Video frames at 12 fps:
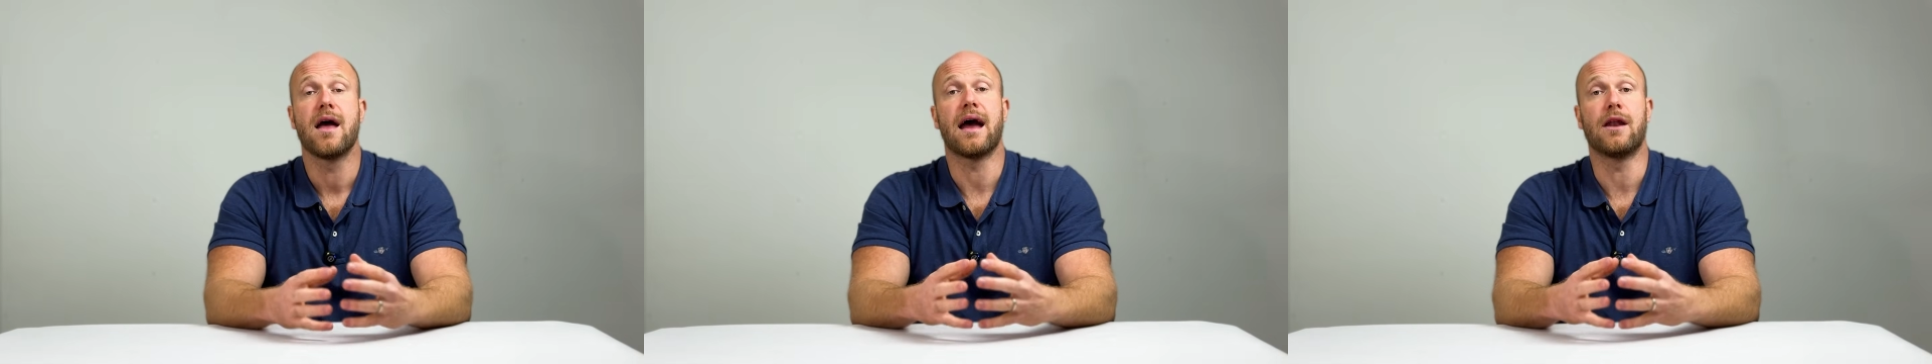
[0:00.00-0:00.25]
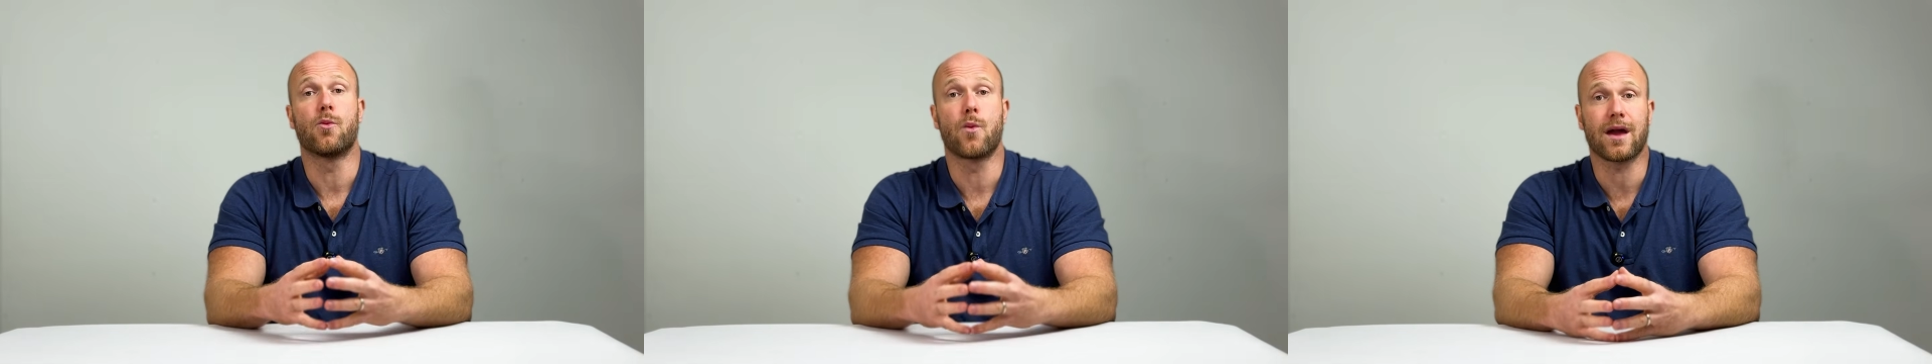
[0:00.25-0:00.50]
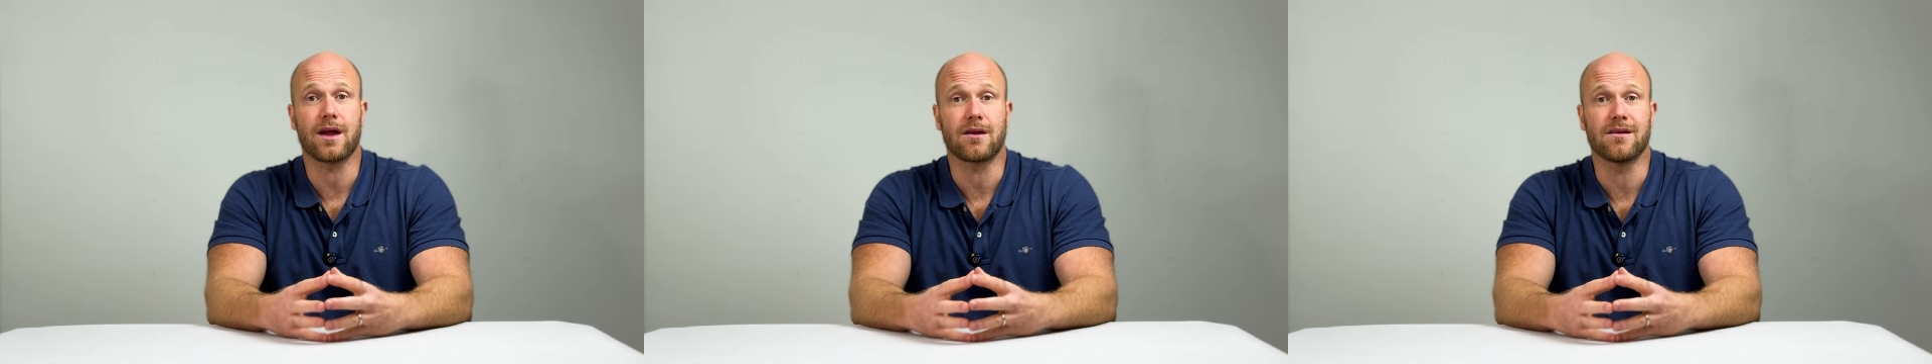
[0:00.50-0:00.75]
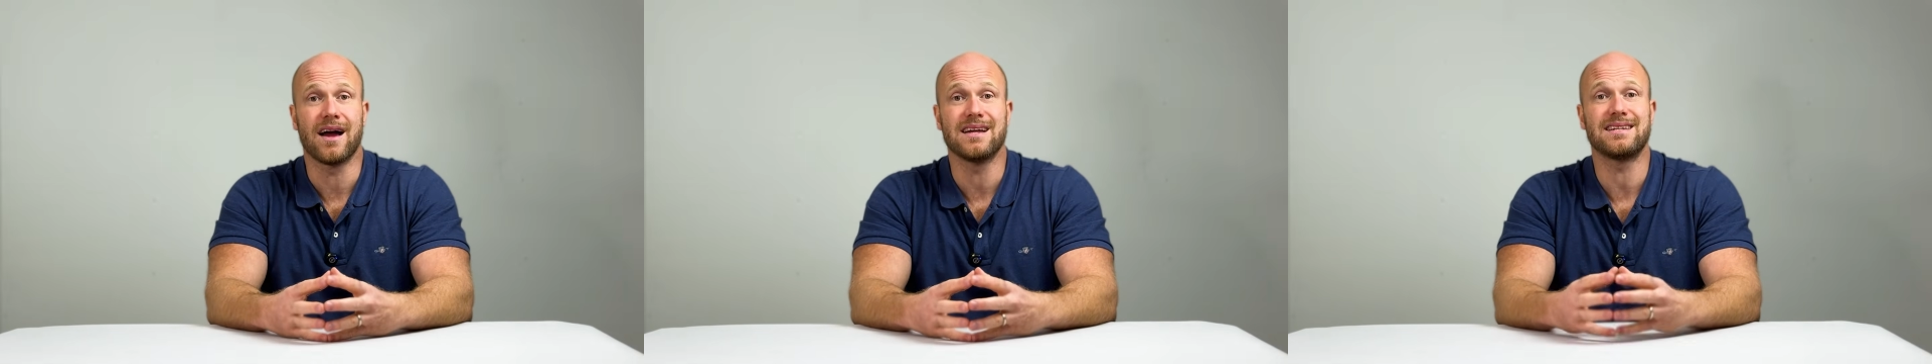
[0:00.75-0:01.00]
and
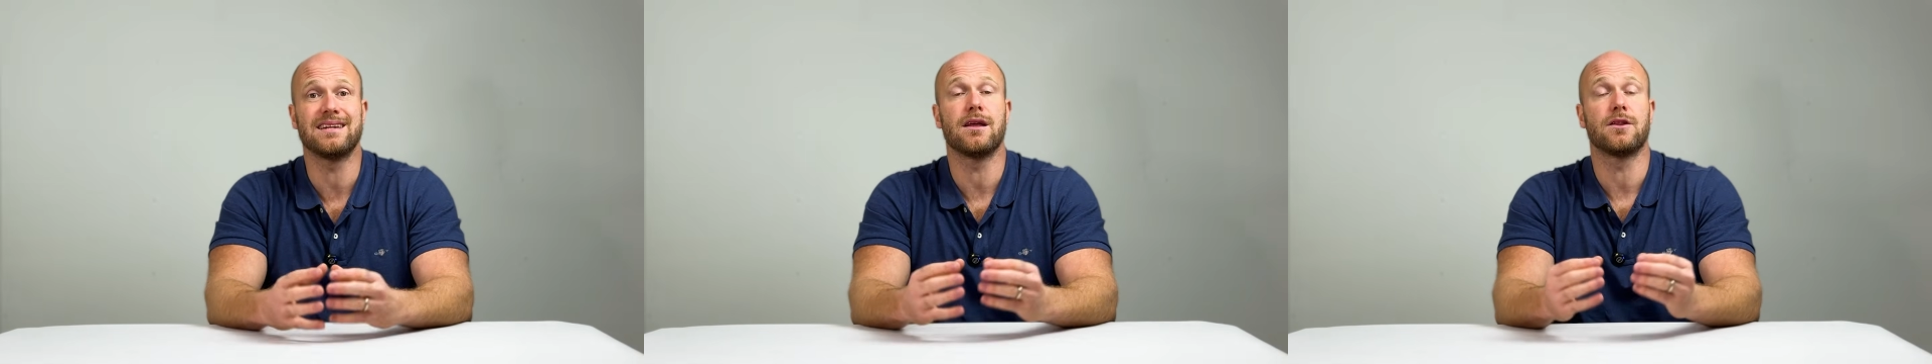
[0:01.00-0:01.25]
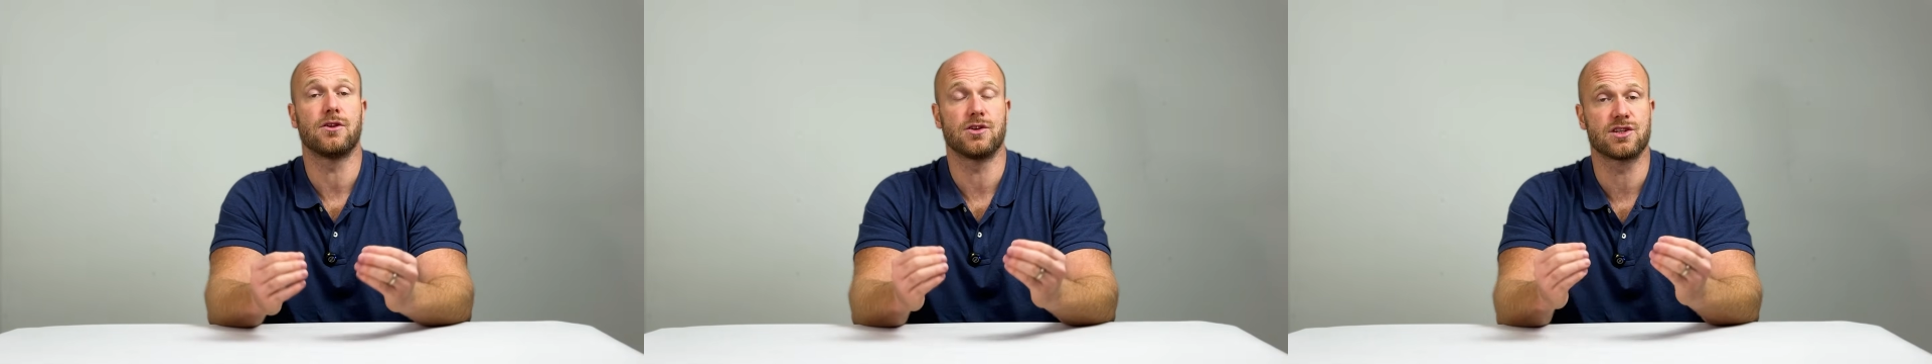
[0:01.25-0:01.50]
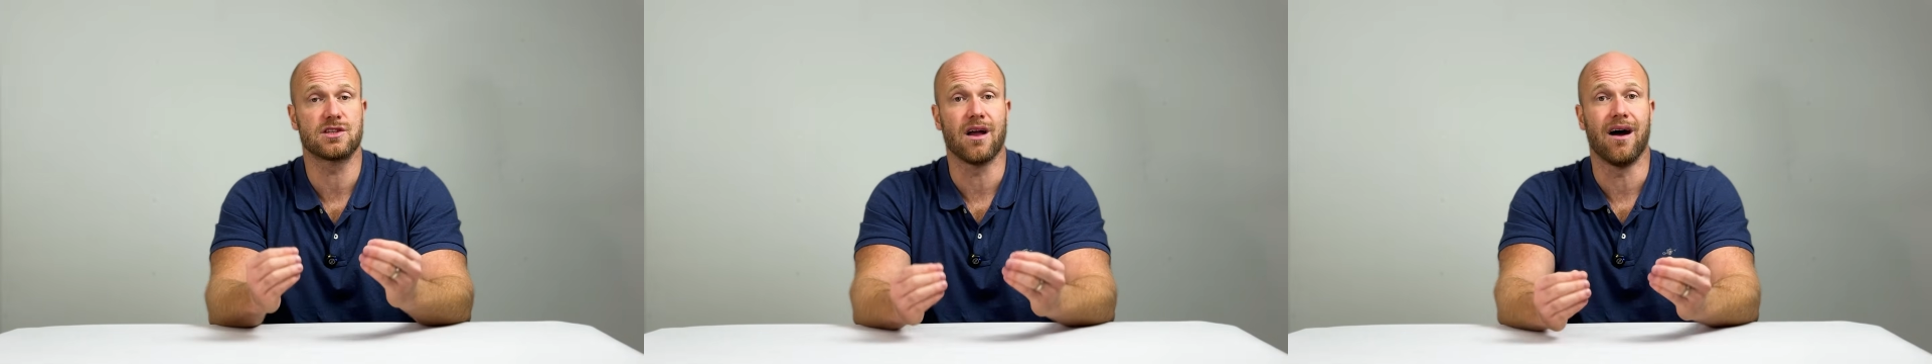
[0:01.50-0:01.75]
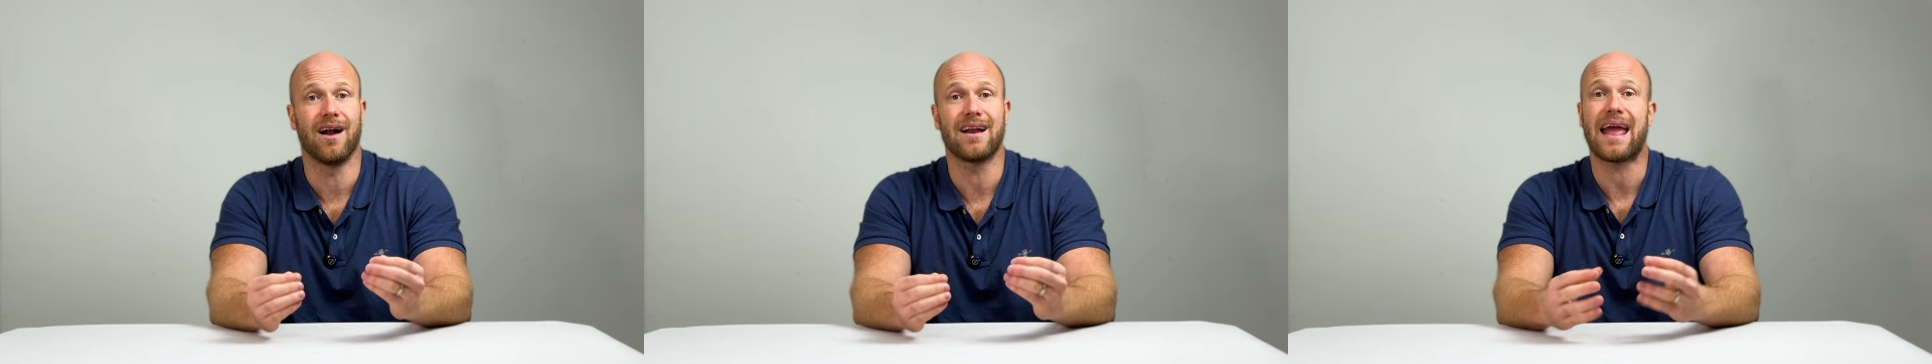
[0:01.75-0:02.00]
recognizing the
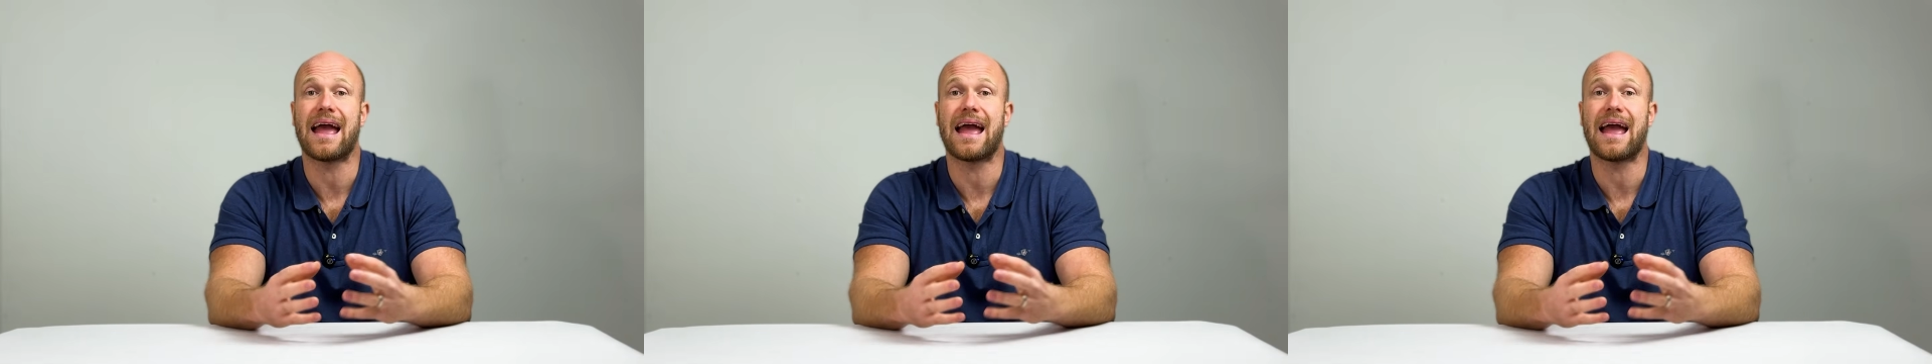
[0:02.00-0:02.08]
start